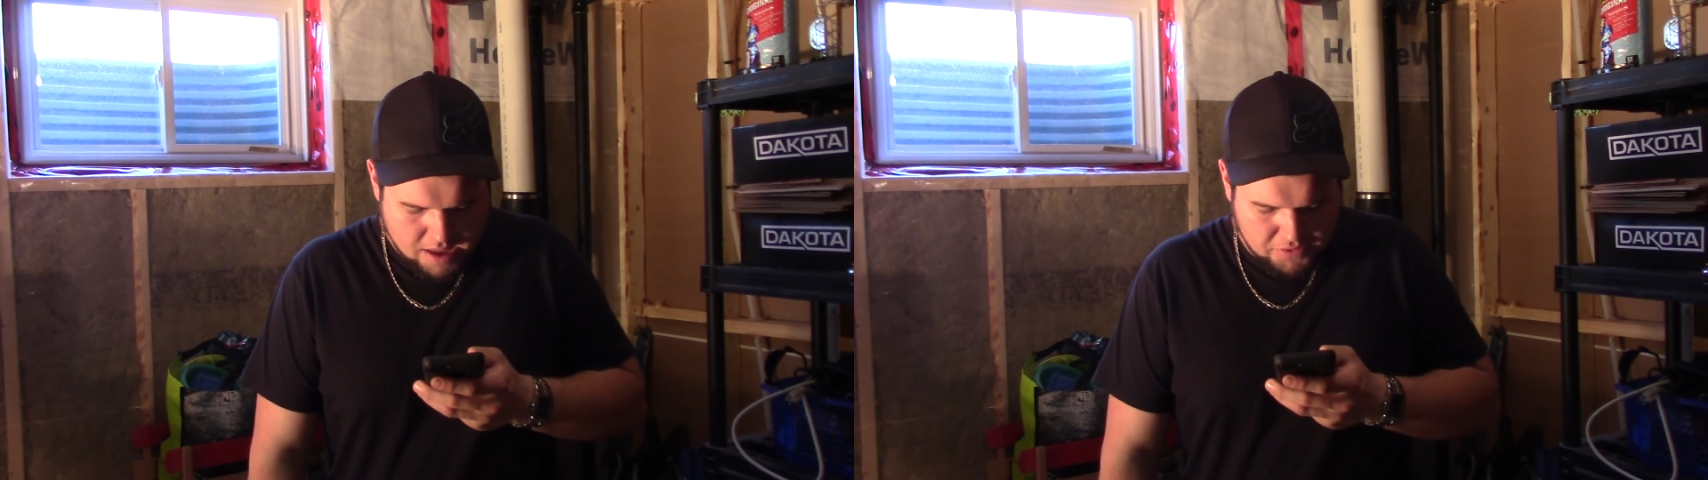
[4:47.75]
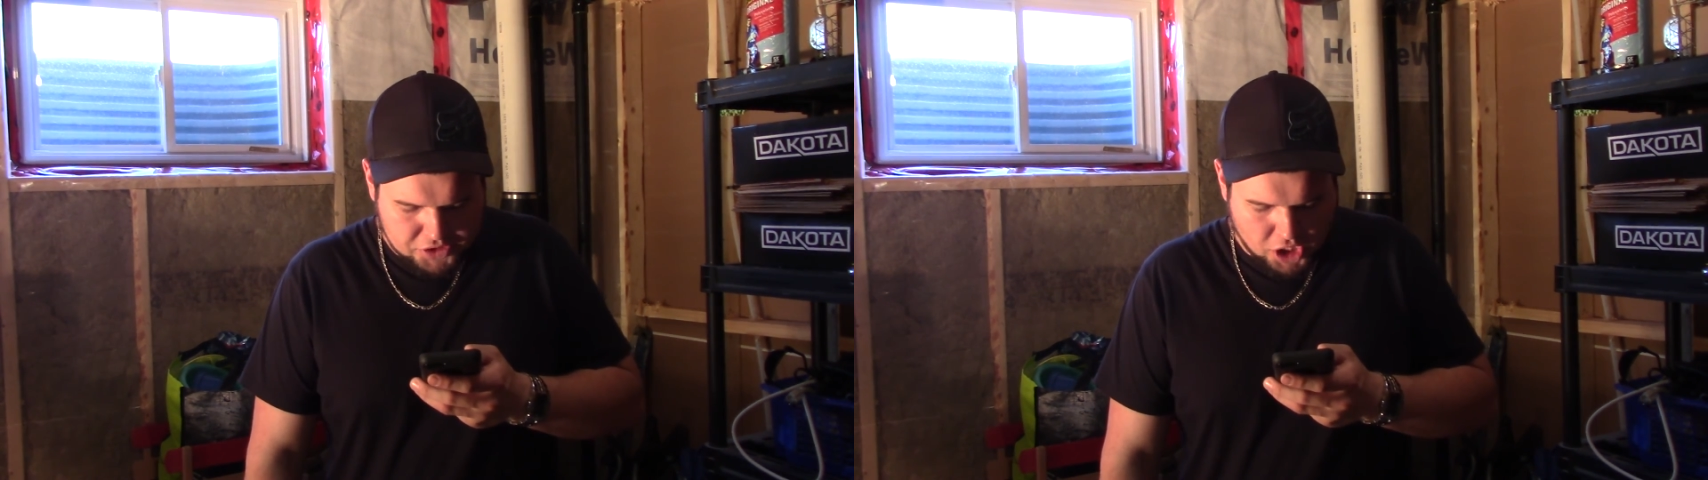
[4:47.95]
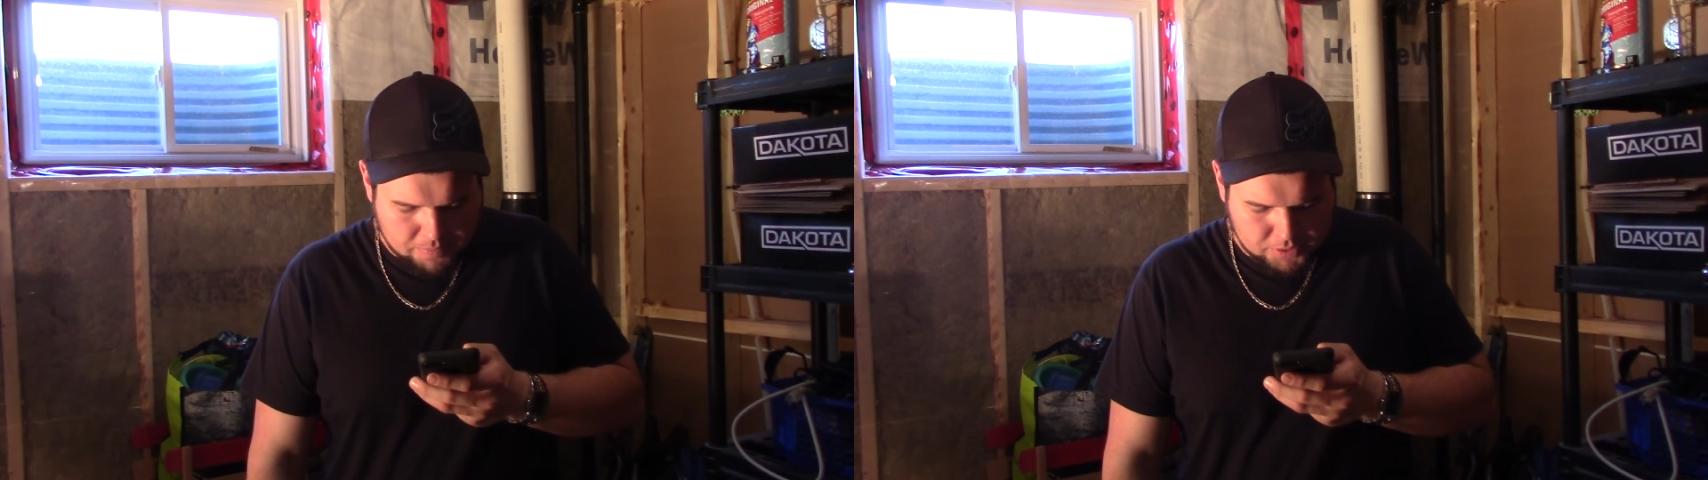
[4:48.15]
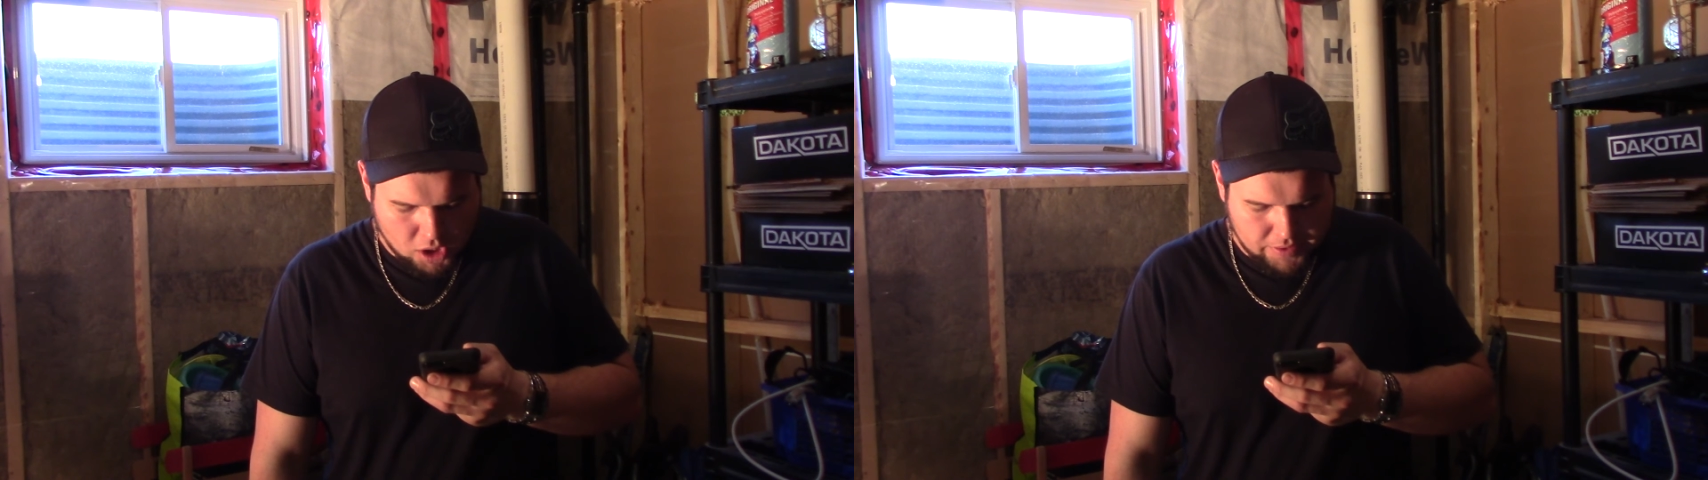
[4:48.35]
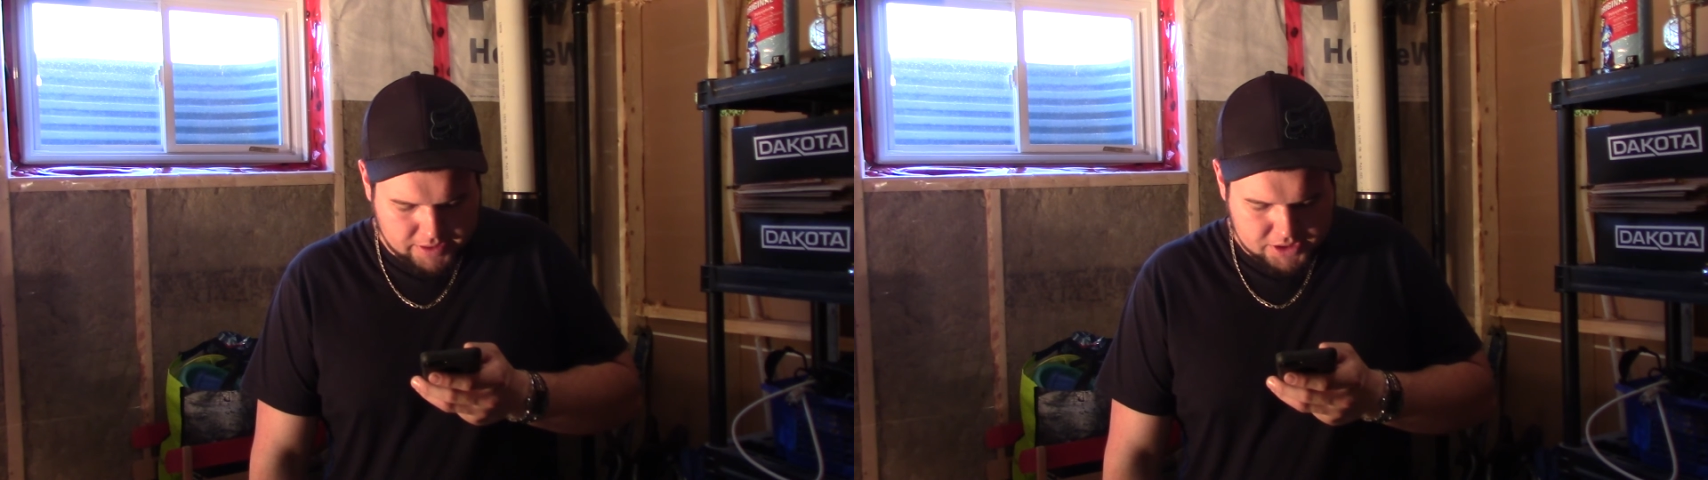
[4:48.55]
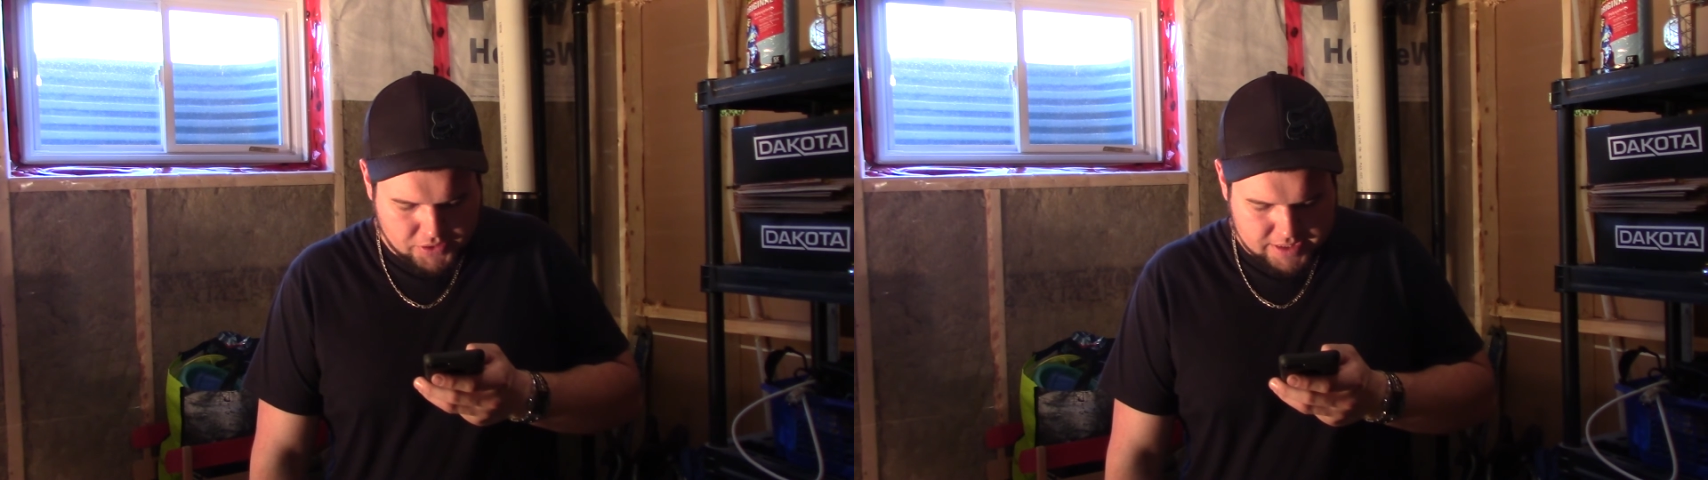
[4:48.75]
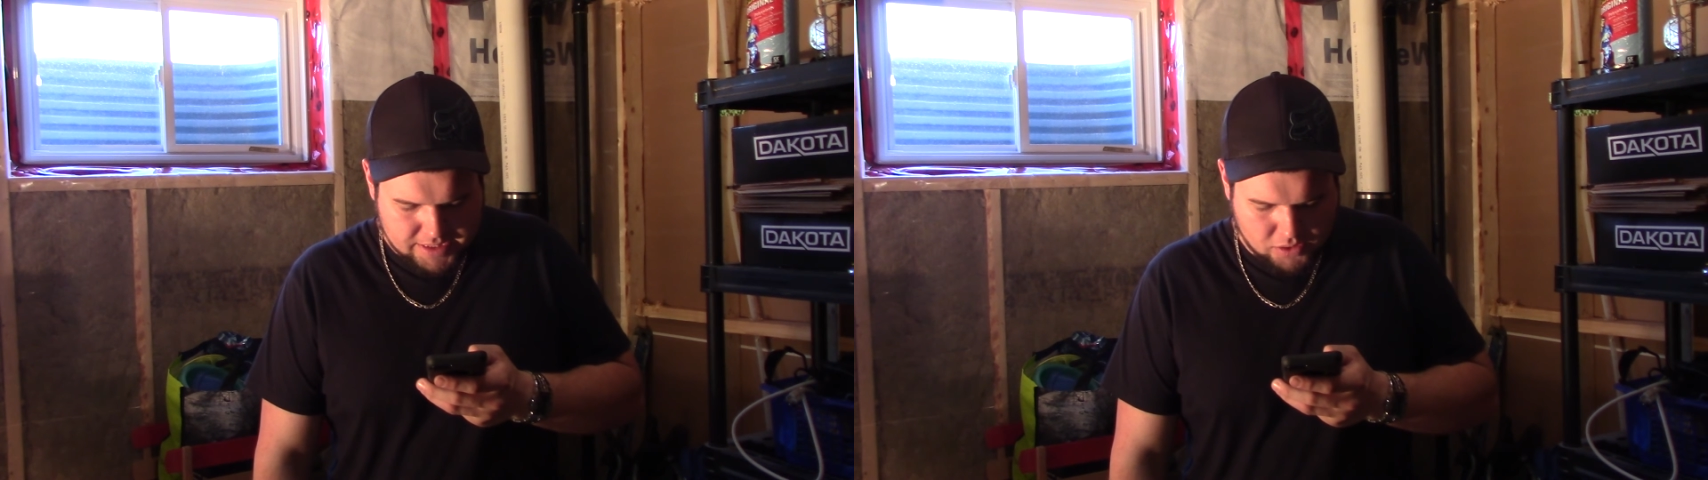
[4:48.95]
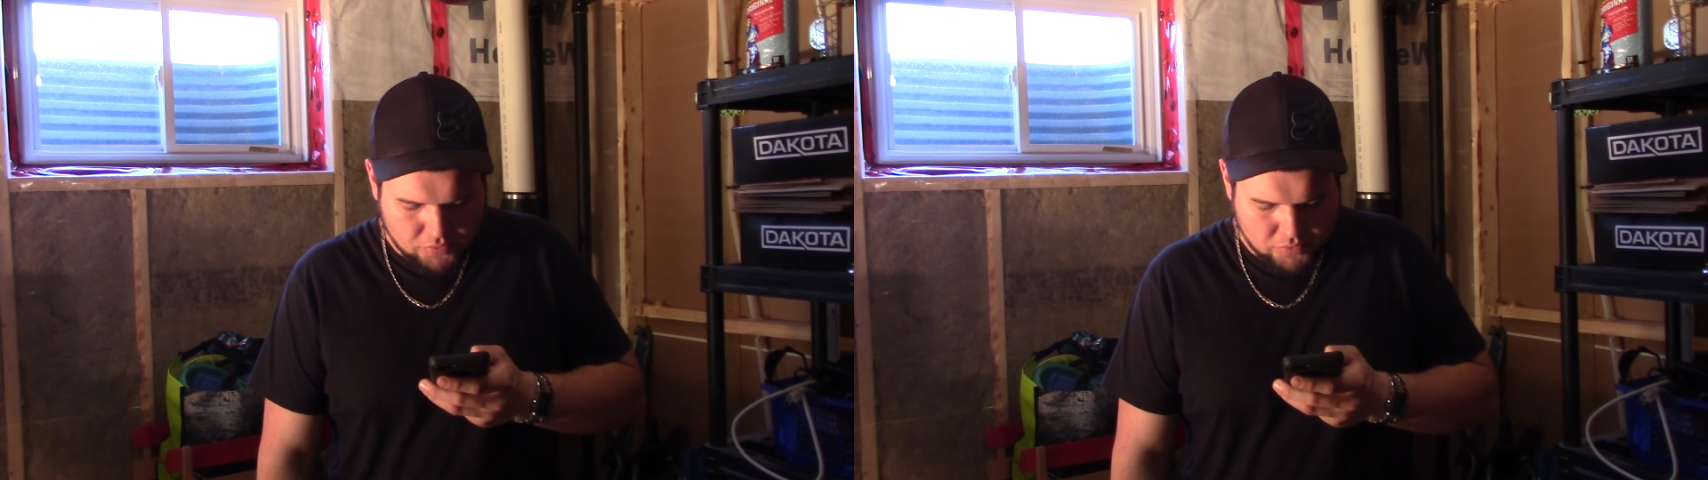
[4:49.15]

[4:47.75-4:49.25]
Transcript: The chart below illustrates that the